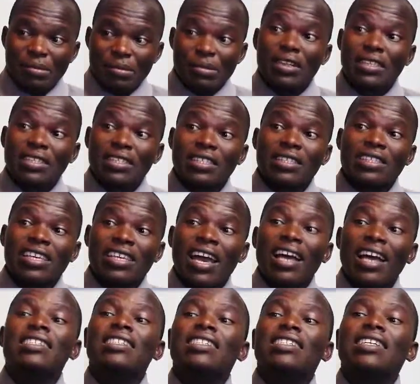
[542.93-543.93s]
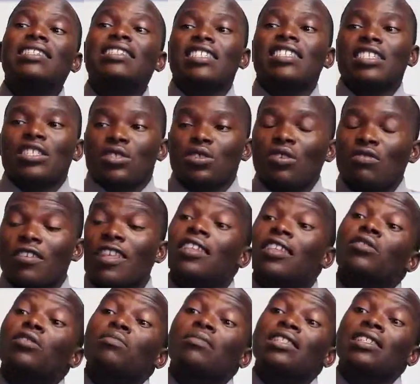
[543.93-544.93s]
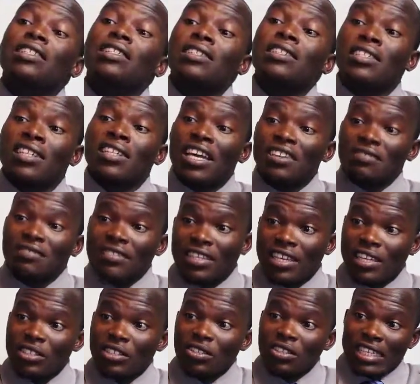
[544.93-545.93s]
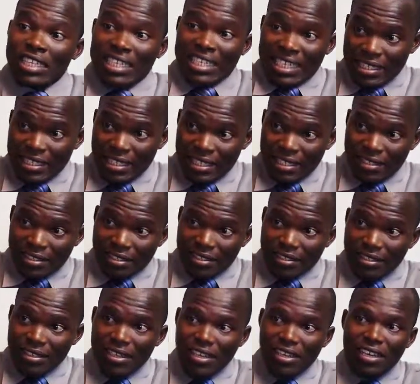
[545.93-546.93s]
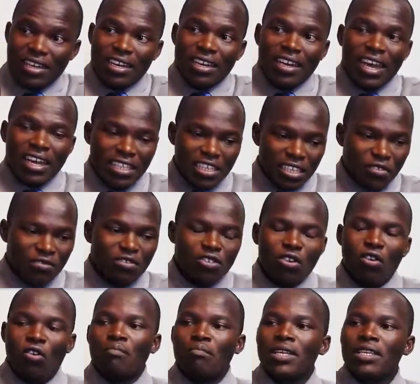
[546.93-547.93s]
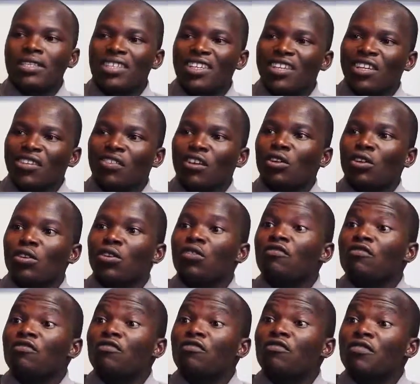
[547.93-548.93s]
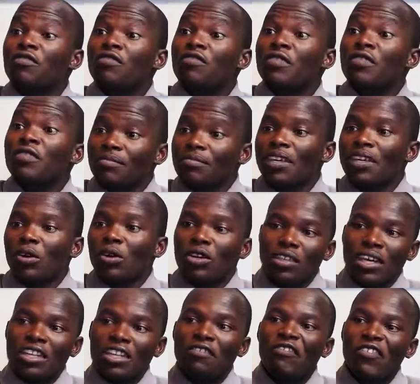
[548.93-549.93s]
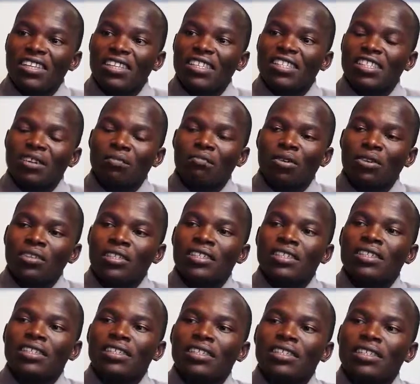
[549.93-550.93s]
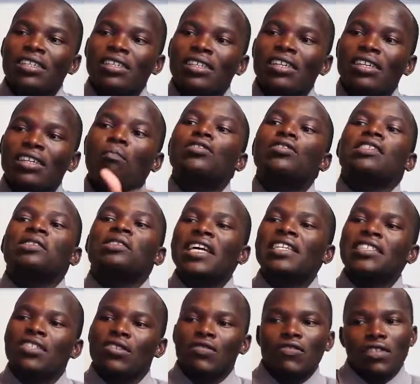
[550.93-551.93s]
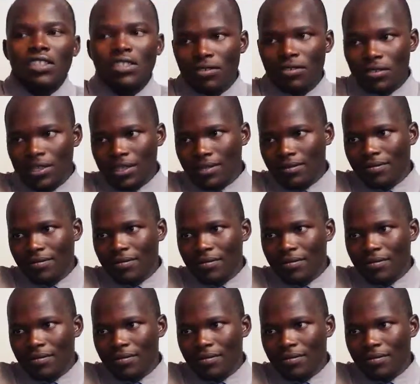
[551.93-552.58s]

Well, there are certain things that will be driving the insulin resistance. Like if you're obese and have a lot of fat, we know that fat in the body opposes the action of insulin.